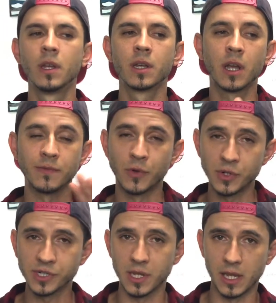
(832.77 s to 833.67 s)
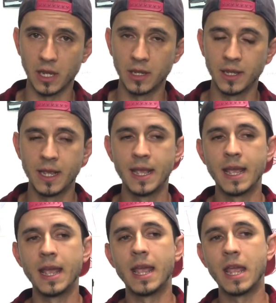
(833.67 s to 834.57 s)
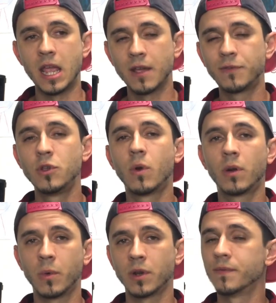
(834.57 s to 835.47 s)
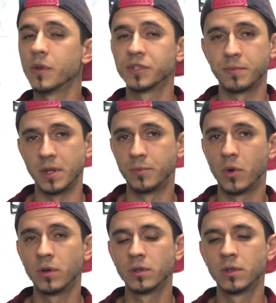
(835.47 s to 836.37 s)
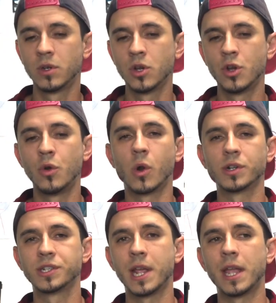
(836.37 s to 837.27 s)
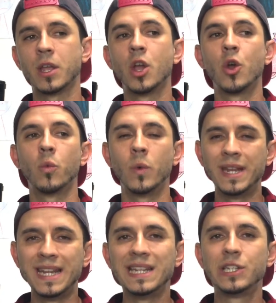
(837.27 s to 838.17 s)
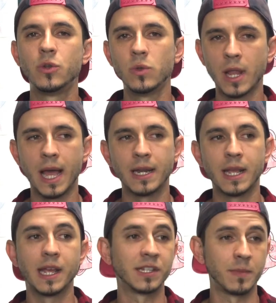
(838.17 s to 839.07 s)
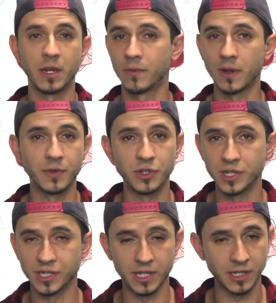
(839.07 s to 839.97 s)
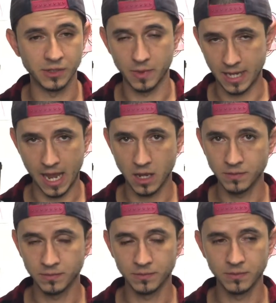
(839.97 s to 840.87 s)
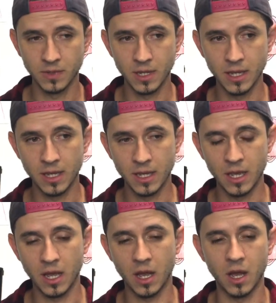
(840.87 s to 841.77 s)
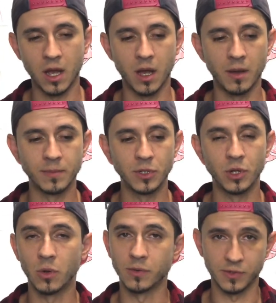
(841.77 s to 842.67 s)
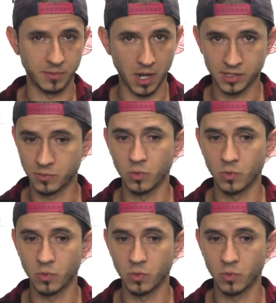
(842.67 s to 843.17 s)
Conversely, if you are one of those people who are saying we need to let as many refugees in as we can, in a responsible